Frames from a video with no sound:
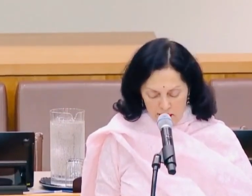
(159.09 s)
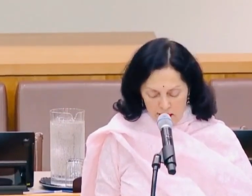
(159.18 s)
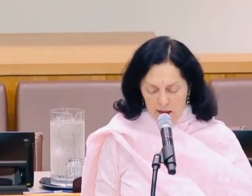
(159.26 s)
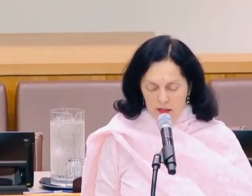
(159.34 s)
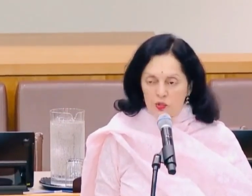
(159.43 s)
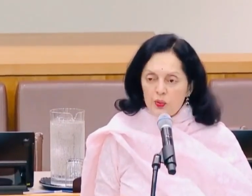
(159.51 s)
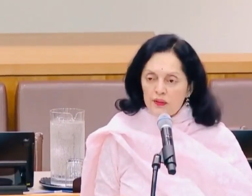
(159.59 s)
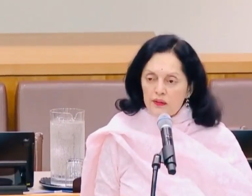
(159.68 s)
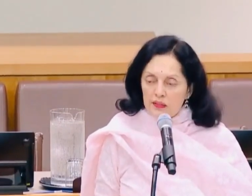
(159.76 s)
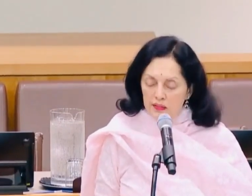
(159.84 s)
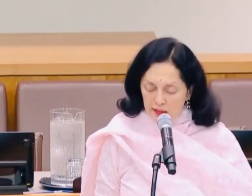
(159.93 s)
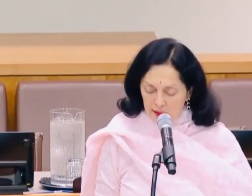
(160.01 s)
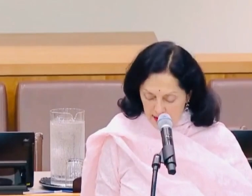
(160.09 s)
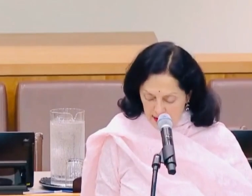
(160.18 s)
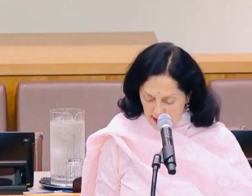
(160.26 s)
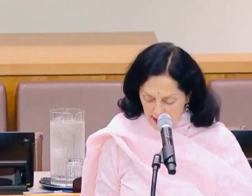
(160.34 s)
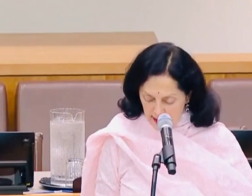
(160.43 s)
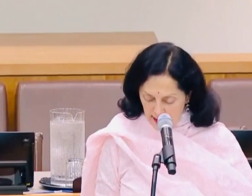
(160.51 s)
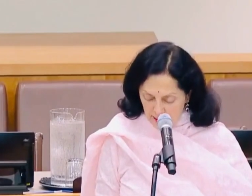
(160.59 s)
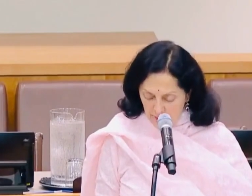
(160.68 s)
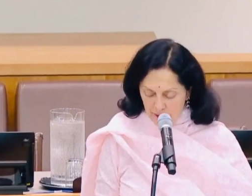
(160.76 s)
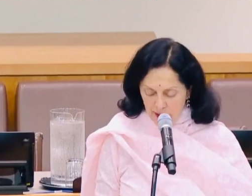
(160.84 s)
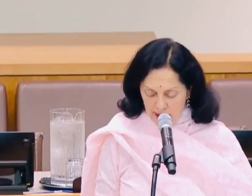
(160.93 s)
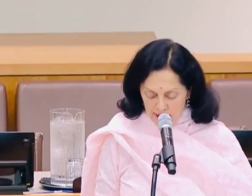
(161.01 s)
It is with this understanding
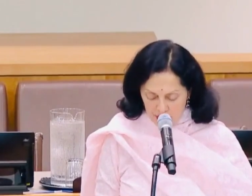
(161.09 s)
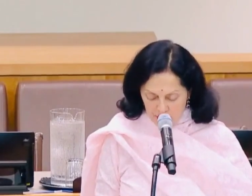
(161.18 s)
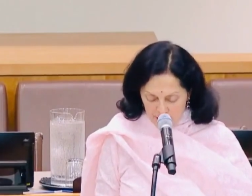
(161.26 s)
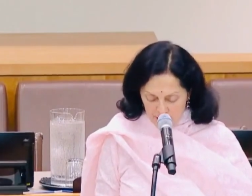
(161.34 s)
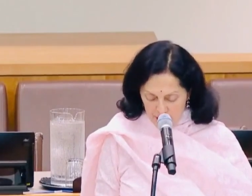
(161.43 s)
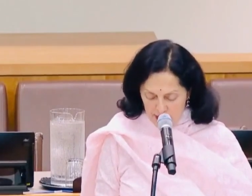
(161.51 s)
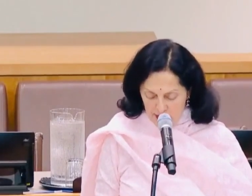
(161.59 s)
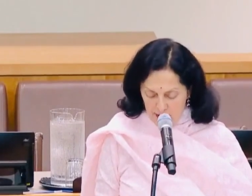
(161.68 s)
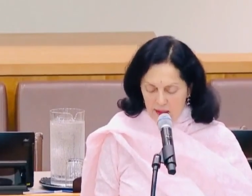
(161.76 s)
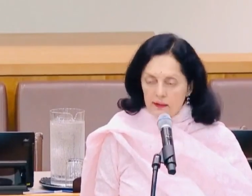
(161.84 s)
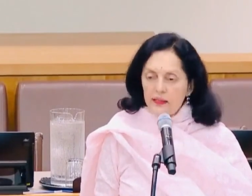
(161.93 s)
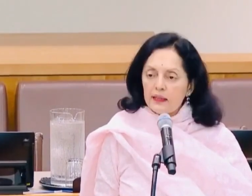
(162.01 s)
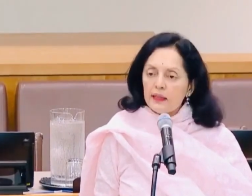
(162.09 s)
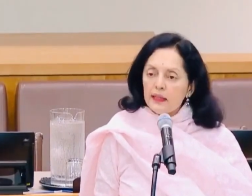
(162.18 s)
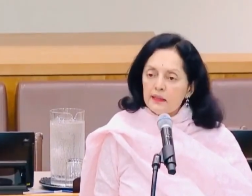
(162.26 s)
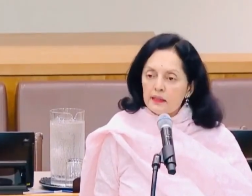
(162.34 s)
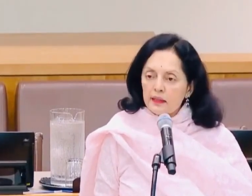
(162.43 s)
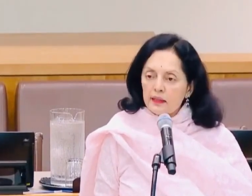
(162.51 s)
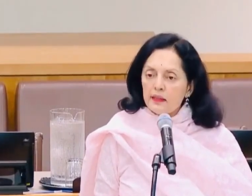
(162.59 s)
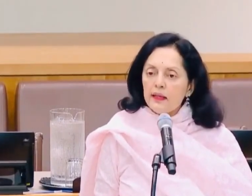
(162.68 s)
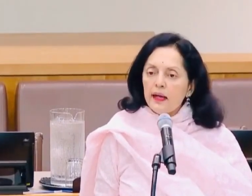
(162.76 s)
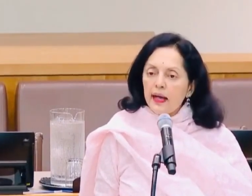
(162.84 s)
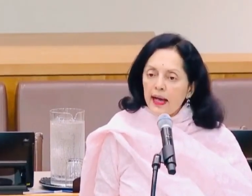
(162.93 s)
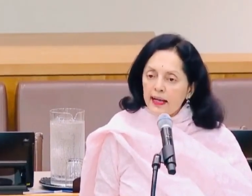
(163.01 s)
and spirit that India
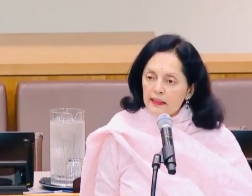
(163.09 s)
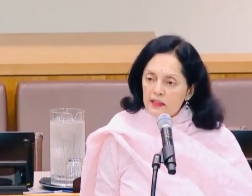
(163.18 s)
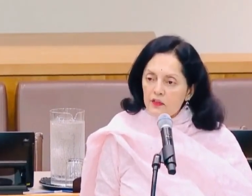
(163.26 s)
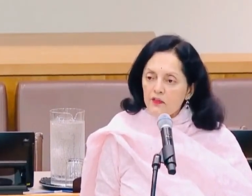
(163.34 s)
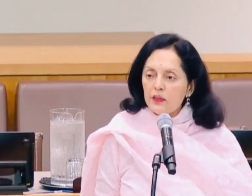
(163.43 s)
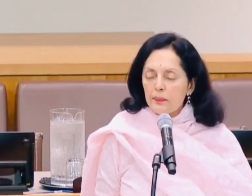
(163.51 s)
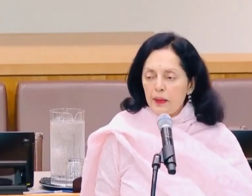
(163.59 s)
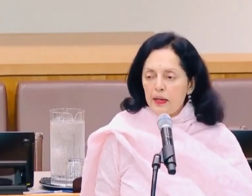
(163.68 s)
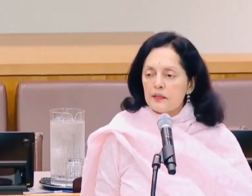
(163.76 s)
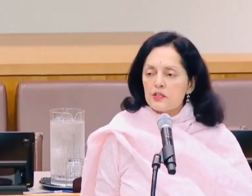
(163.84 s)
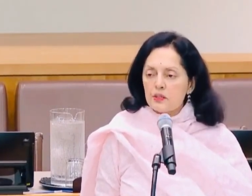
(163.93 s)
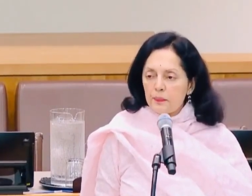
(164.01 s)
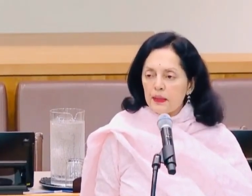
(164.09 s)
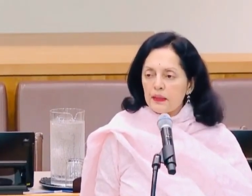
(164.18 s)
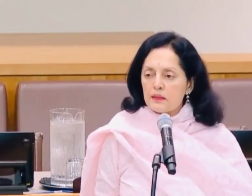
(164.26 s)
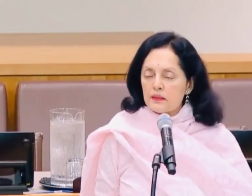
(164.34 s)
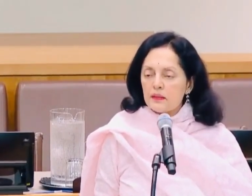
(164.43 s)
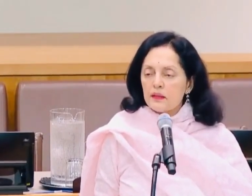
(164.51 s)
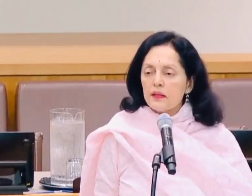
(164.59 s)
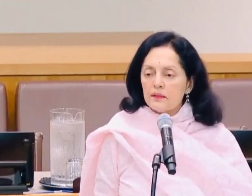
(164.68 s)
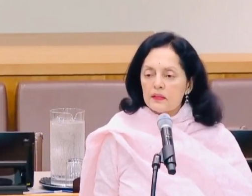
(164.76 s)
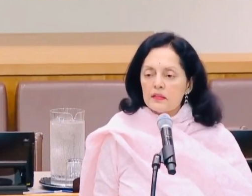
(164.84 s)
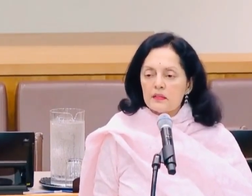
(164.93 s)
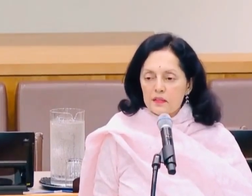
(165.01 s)
actively participates in
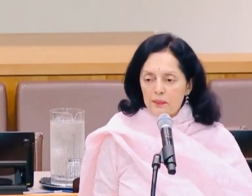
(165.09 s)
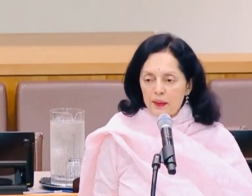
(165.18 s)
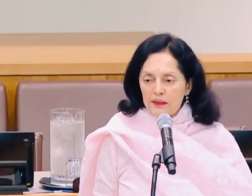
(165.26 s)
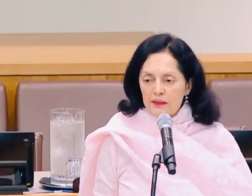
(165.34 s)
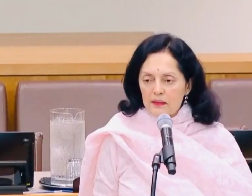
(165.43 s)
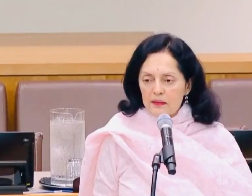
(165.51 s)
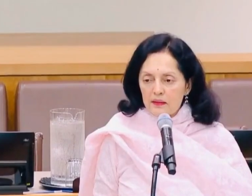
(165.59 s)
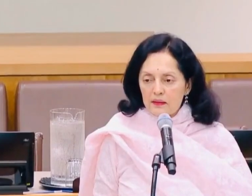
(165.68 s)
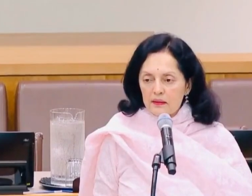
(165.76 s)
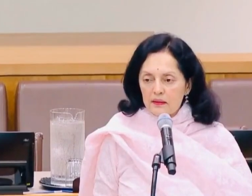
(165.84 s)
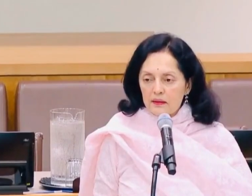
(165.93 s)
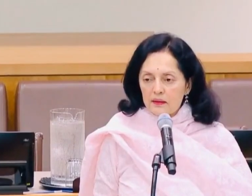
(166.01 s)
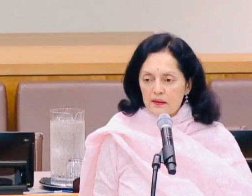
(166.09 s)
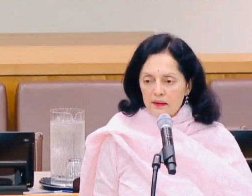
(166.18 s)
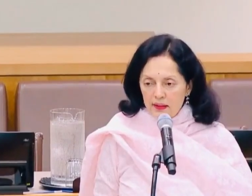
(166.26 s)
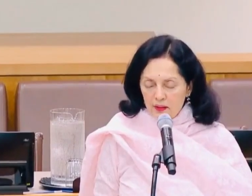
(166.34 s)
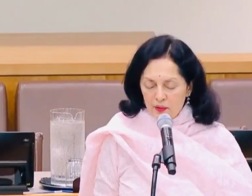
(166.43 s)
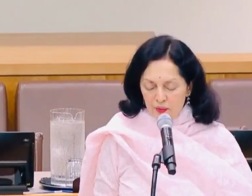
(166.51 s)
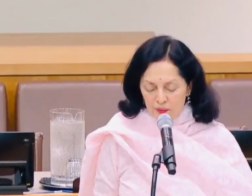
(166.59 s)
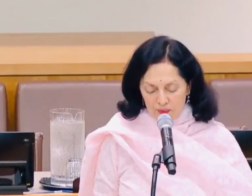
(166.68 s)
this debate. Thank you.